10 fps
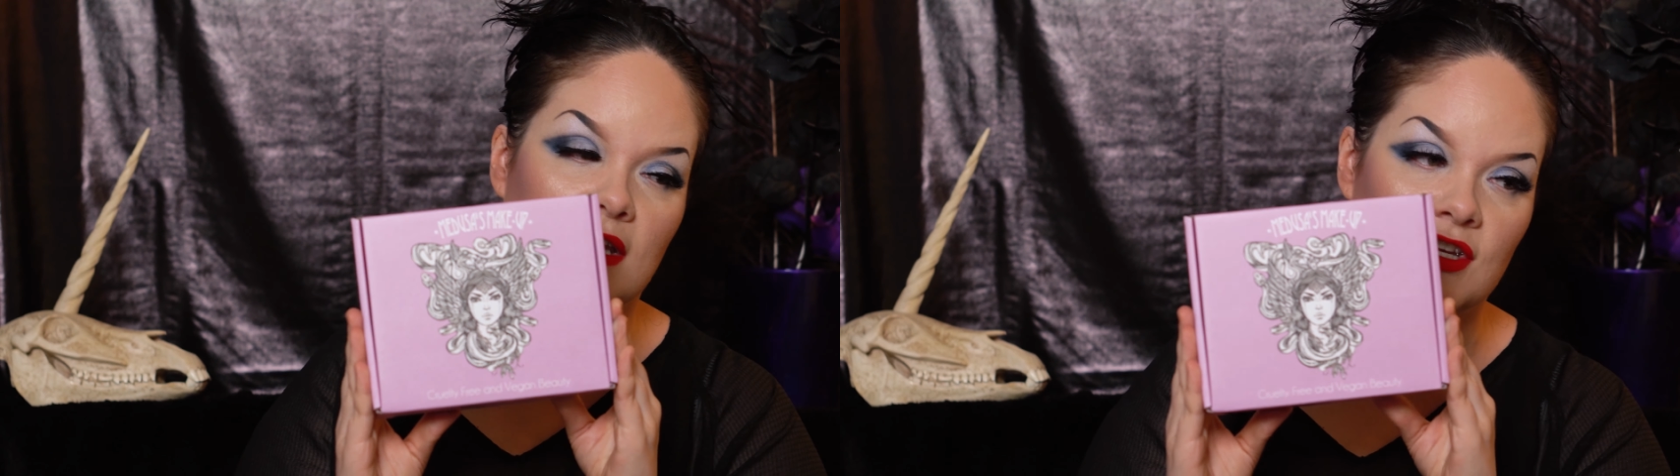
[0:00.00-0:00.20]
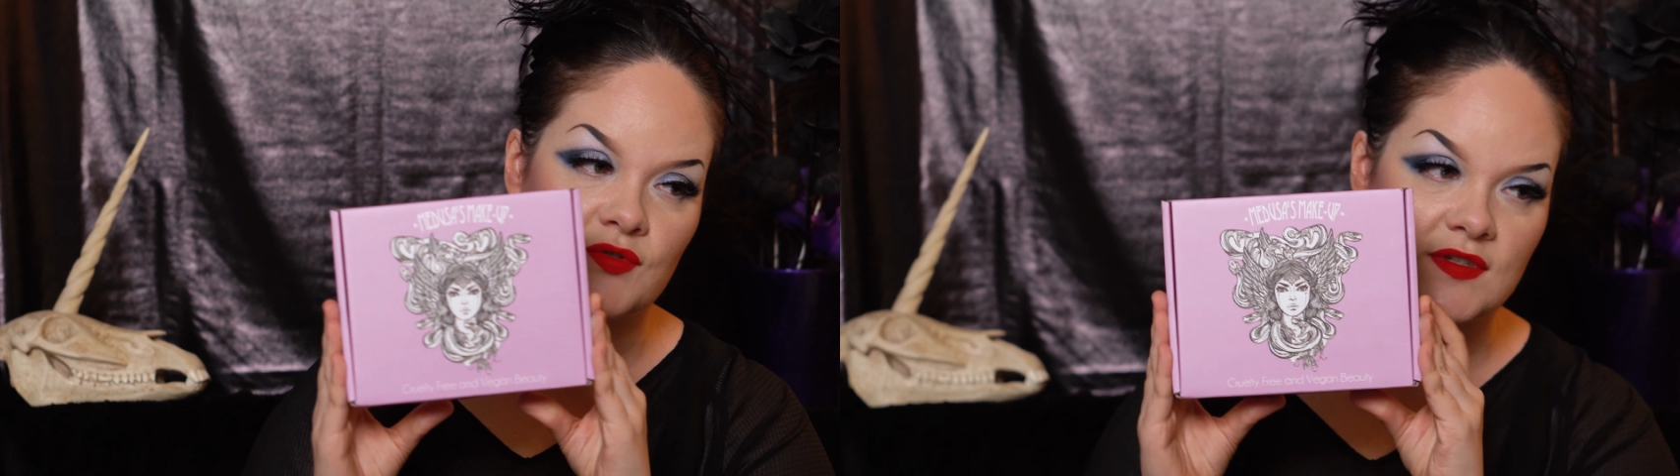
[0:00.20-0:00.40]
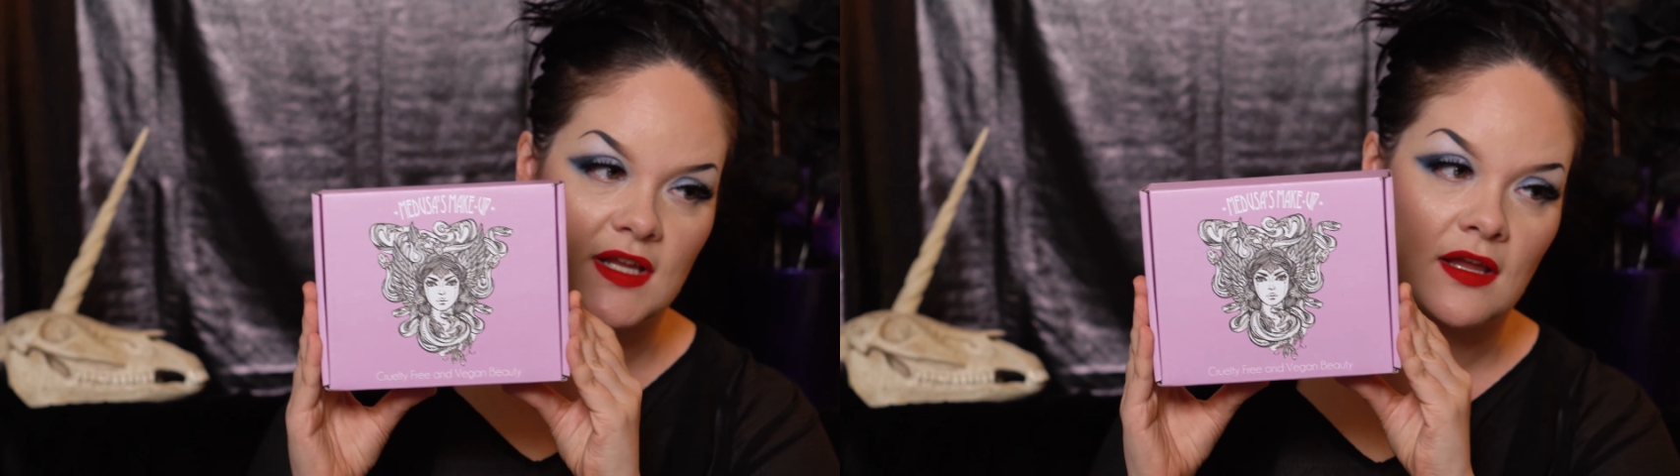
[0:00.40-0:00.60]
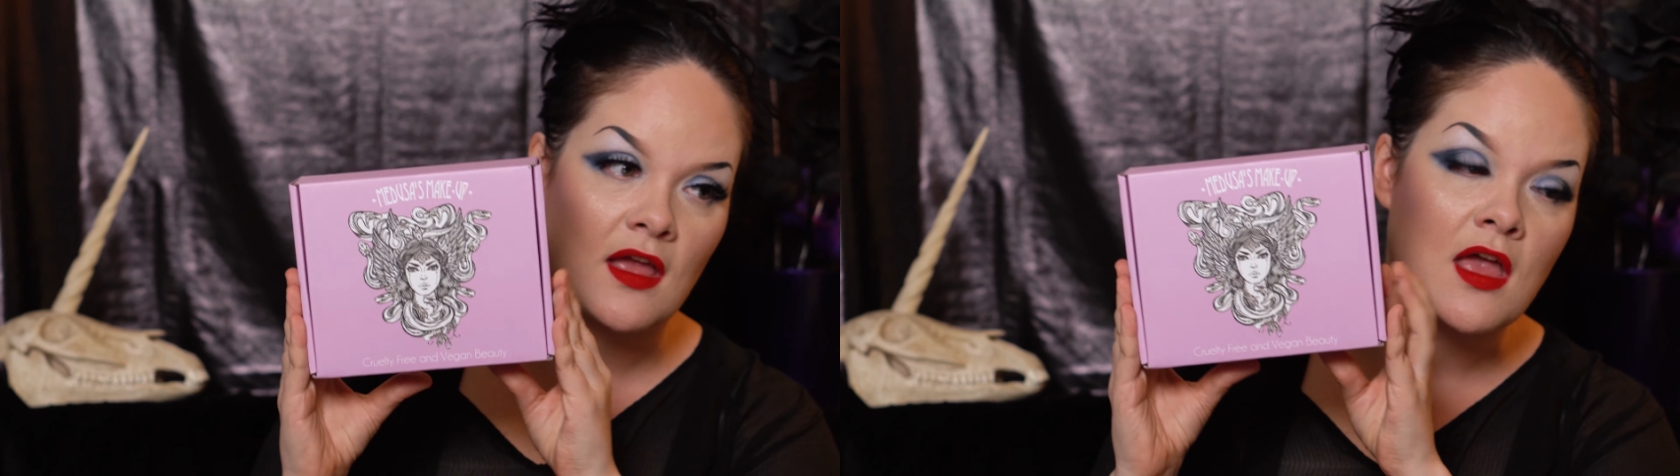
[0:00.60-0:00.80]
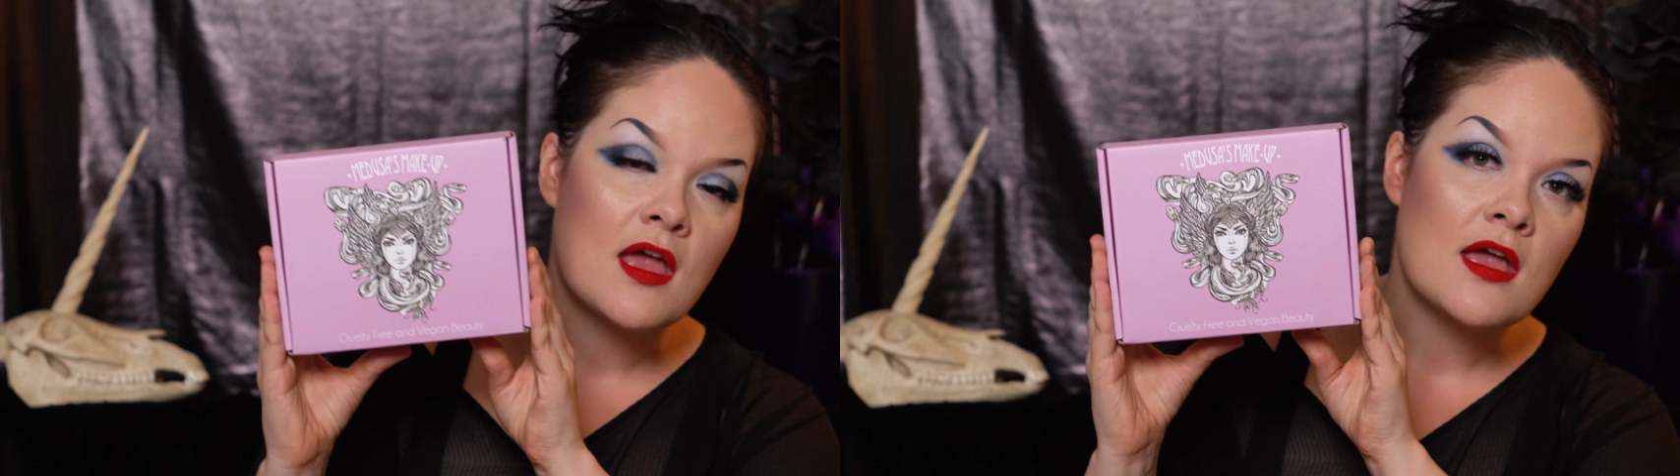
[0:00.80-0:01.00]
and interesting.
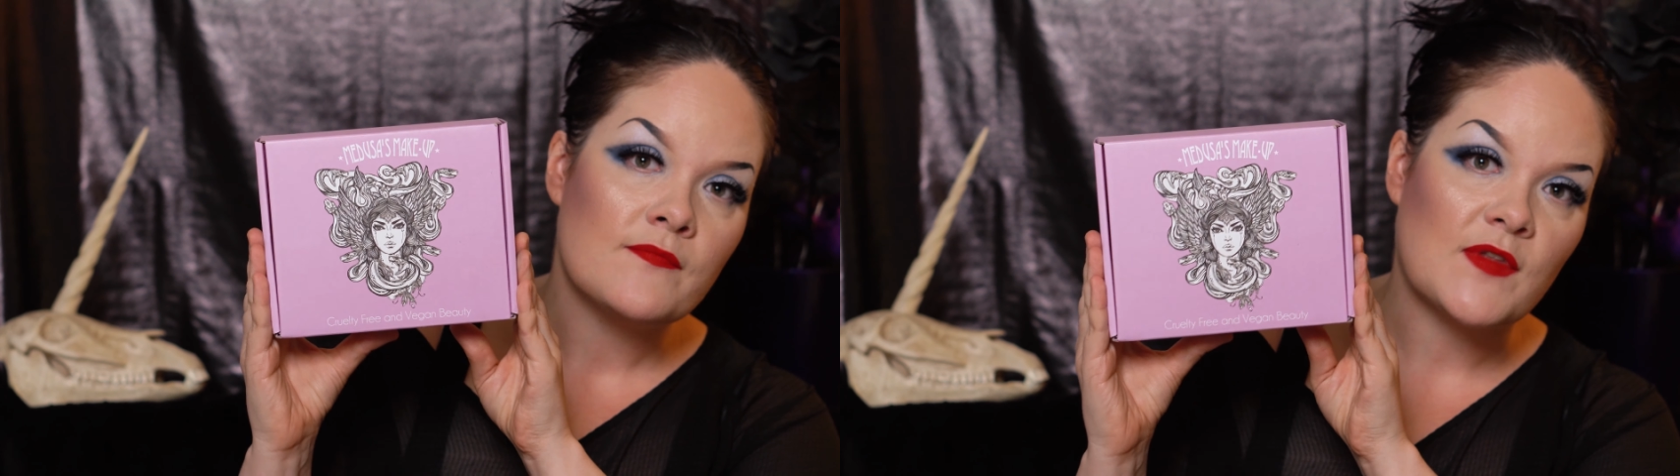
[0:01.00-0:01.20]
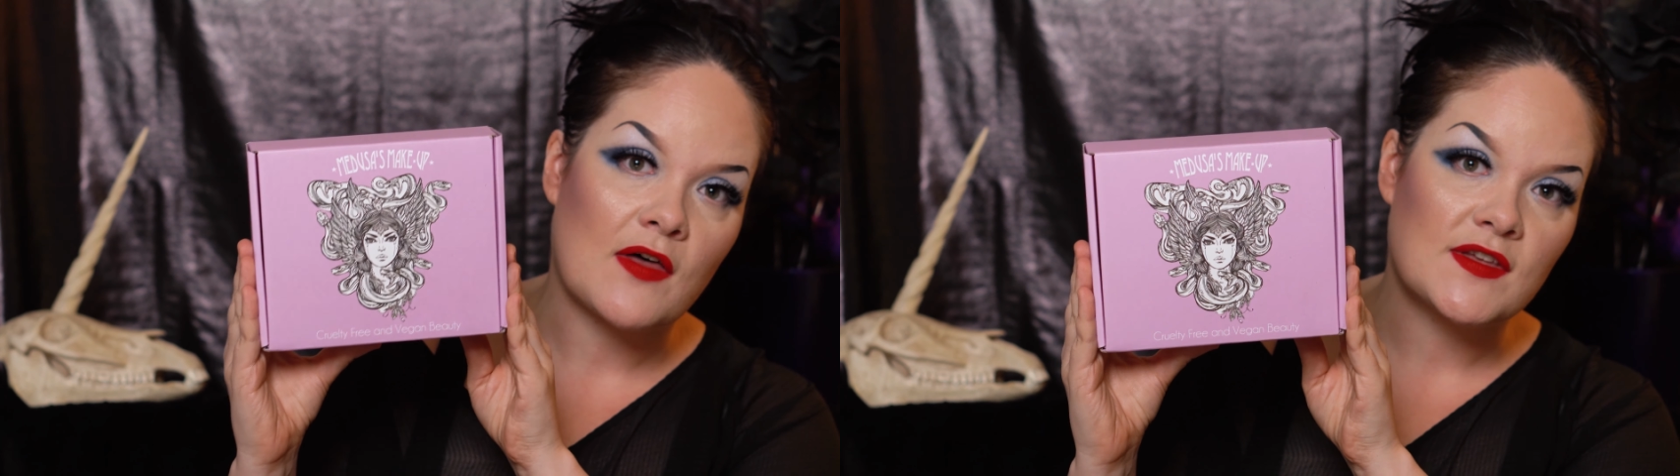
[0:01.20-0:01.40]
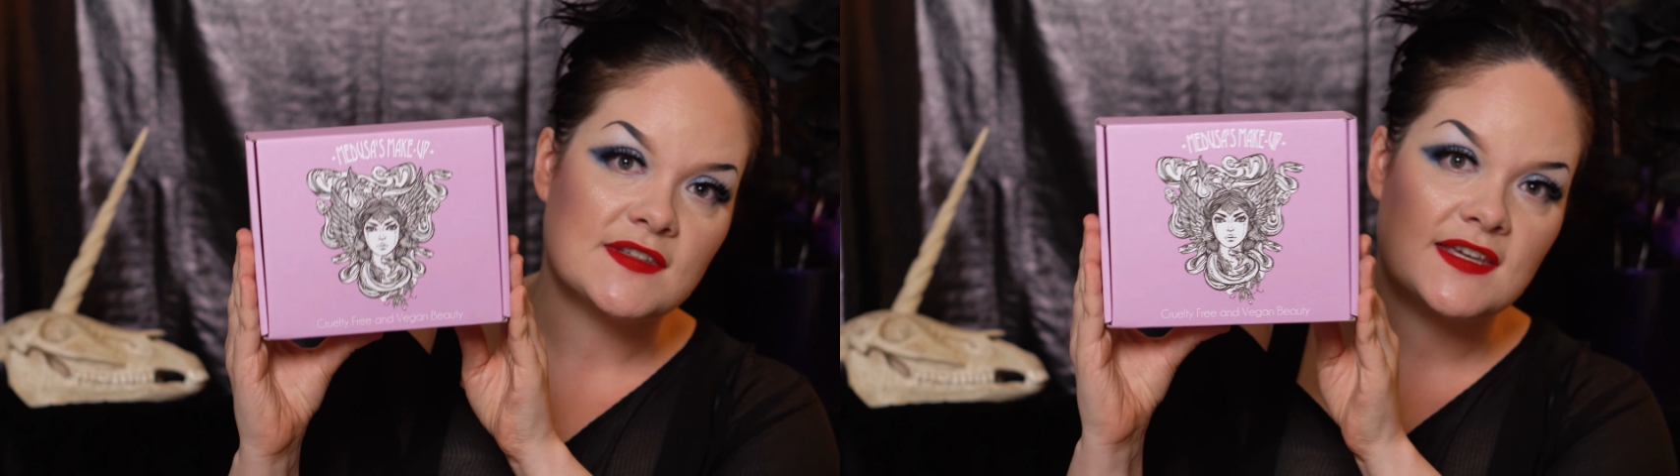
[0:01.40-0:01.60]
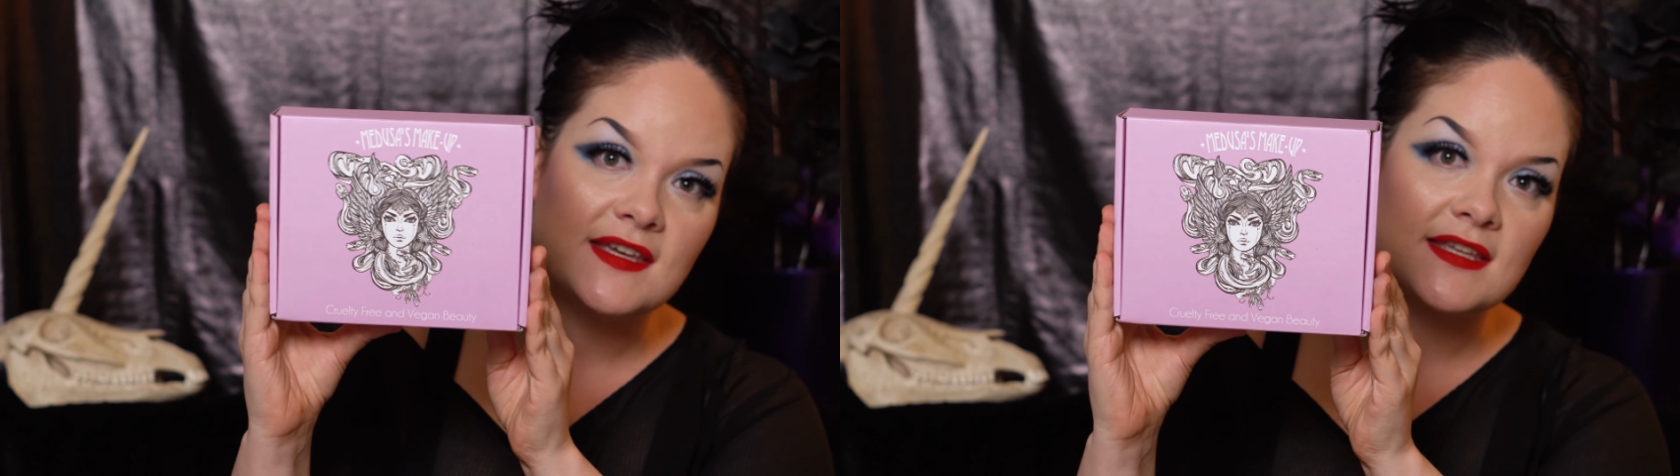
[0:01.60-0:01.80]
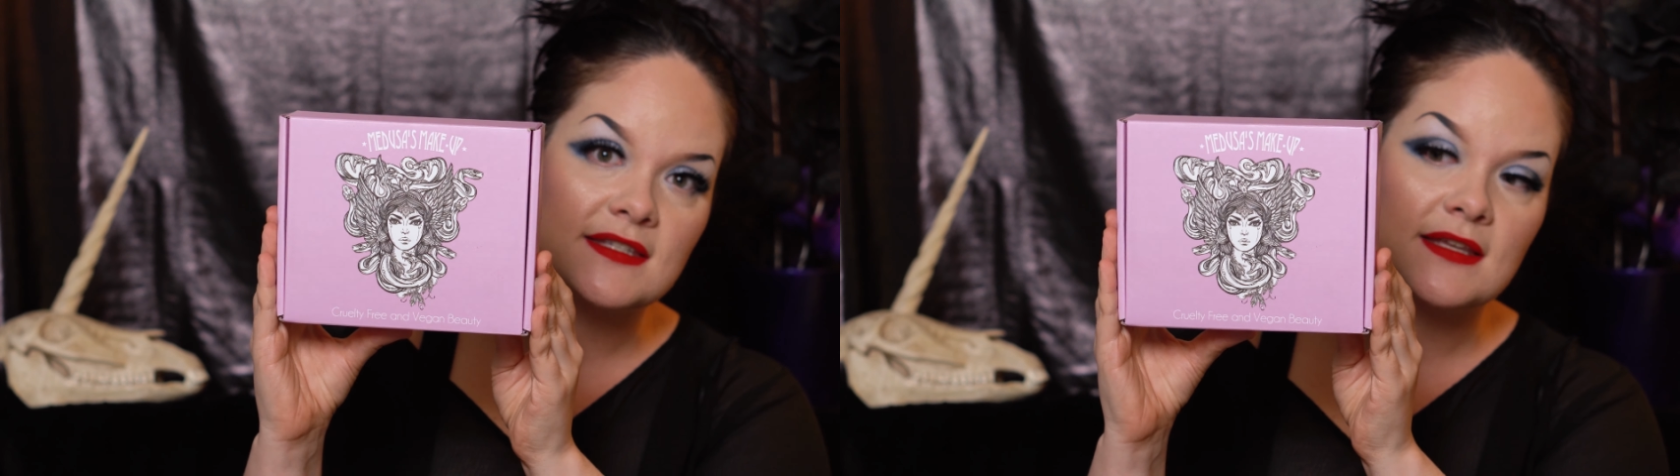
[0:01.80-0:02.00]
Now, this
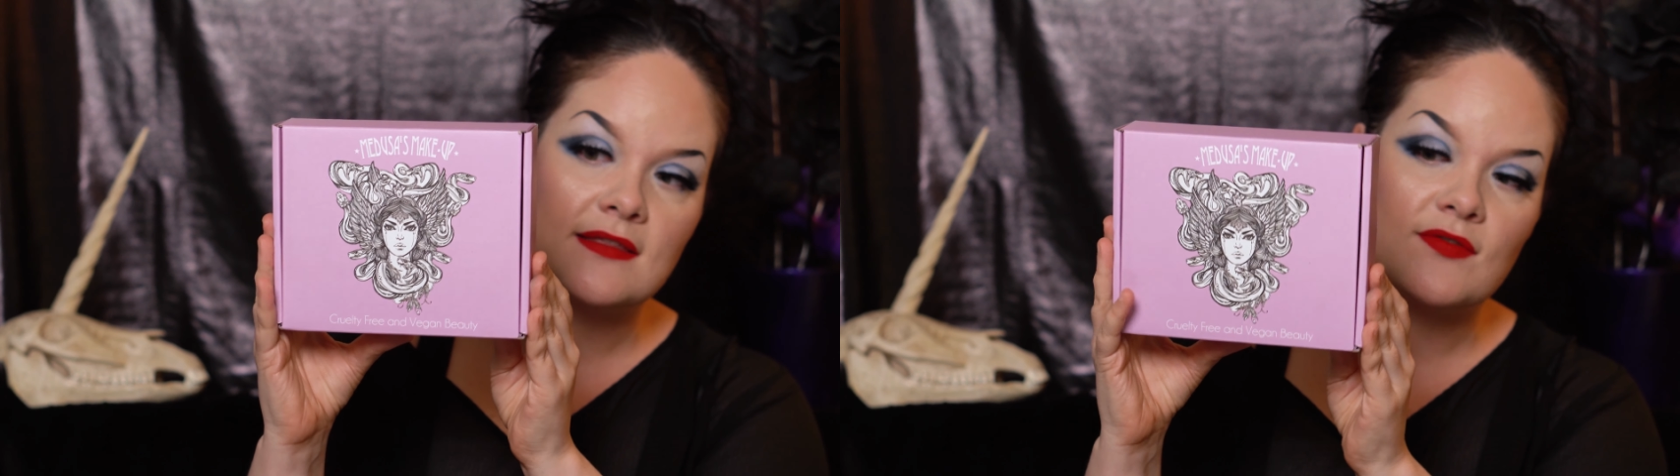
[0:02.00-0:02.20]
is